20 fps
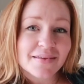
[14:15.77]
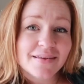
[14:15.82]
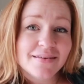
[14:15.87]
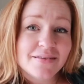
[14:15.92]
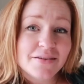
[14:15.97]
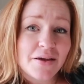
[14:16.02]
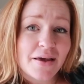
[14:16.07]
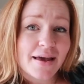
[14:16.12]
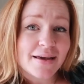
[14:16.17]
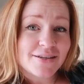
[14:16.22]

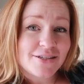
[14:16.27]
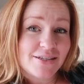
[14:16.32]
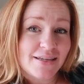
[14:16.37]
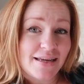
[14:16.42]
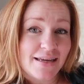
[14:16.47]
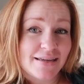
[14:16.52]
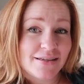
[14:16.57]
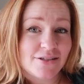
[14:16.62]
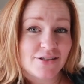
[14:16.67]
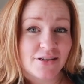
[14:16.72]
yeah,
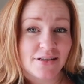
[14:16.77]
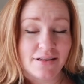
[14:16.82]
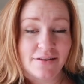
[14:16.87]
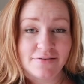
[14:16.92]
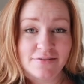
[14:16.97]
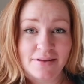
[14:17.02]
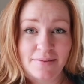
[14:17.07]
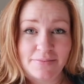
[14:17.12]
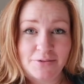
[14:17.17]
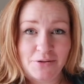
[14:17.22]
she
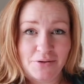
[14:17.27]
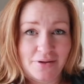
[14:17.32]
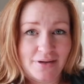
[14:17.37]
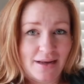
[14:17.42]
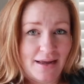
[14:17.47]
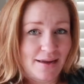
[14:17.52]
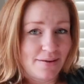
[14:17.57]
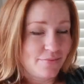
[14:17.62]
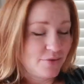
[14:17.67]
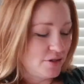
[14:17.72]
lives up to her
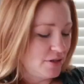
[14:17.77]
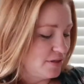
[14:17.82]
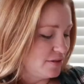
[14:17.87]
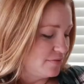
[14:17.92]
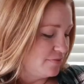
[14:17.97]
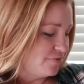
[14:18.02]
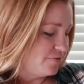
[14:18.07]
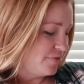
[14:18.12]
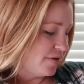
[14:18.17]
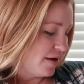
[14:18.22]
name. She's
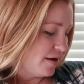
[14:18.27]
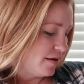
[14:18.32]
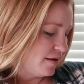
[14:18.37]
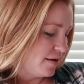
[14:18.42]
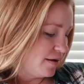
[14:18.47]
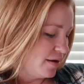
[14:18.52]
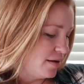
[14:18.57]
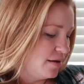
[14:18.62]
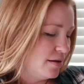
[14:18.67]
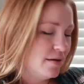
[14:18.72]

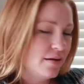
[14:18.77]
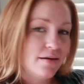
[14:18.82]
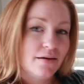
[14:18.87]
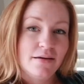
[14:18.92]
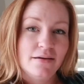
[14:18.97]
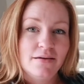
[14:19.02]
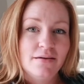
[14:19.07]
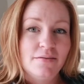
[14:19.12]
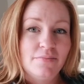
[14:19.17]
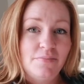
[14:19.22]
very
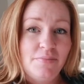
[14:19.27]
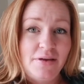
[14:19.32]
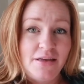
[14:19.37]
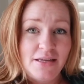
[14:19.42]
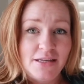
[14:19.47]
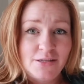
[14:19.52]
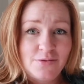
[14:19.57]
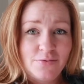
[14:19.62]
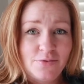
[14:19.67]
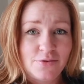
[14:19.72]

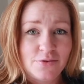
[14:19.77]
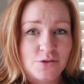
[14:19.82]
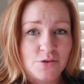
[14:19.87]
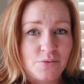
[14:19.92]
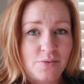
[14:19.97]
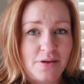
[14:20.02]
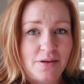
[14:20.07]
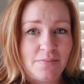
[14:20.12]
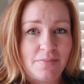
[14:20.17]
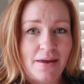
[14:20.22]
peaceful,
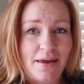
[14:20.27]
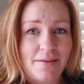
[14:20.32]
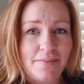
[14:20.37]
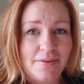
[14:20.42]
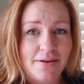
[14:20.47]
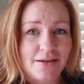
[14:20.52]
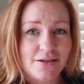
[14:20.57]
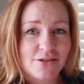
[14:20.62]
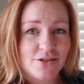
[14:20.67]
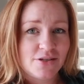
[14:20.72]
sweet
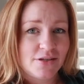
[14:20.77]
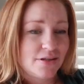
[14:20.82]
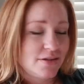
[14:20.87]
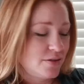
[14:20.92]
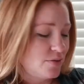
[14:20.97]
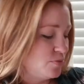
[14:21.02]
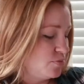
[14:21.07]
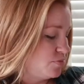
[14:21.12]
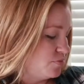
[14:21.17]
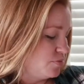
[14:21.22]
baby. She's
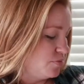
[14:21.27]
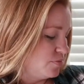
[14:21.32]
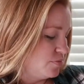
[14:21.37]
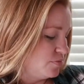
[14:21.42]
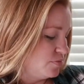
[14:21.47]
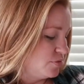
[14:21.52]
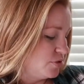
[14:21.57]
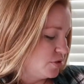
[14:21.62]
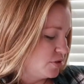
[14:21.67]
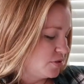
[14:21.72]

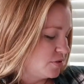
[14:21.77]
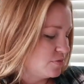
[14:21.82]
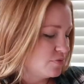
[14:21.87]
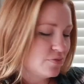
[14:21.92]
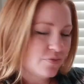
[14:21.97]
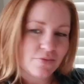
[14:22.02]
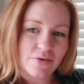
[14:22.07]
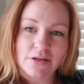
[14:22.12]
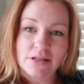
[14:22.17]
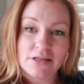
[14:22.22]
just
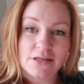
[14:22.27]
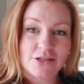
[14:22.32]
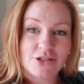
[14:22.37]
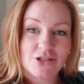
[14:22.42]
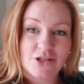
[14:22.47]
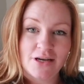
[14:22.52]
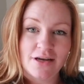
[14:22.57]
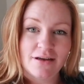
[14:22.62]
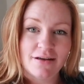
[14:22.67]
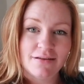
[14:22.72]
really
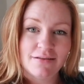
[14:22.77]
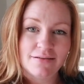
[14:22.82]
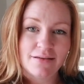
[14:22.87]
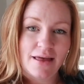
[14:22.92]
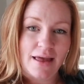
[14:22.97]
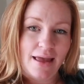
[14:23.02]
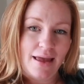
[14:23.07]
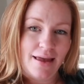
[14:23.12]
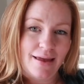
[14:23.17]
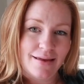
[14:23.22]
chill,
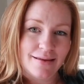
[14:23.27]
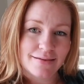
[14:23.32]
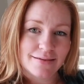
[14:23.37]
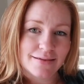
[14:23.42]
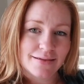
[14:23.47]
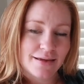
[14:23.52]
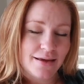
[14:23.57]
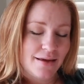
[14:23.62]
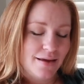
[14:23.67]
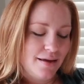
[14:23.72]
and
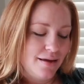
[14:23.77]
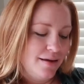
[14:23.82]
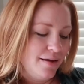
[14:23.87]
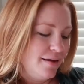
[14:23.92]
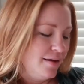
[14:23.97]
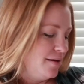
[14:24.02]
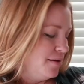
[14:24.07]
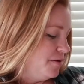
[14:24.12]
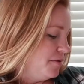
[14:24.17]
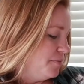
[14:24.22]

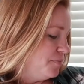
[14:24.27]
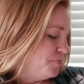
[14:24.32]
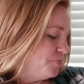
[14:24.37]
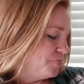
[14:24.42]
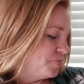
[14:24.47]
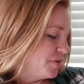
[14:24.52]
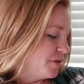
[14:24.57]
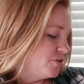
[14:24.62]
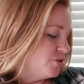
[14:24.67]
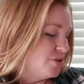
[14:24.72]

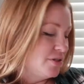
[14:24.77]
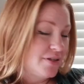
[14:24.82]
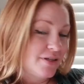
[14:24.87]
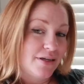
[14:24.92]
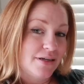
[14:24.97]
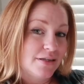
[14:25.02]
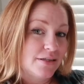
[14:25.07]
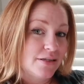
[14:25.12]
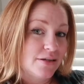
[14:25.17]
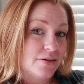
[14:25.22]
she's a
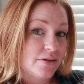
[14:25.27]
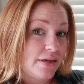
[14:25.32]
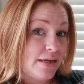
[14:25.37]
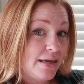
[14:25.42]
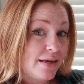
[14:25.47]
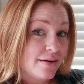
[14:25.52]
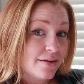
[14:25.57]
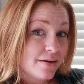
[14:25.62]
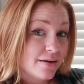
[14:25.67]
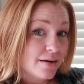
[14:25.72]
good little
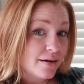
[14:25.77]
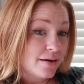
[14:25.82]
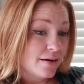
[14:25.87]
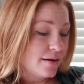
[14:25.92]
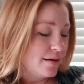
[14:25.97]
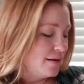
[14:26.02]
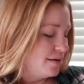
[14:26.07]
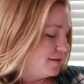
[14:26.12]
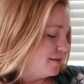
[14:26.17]
eater.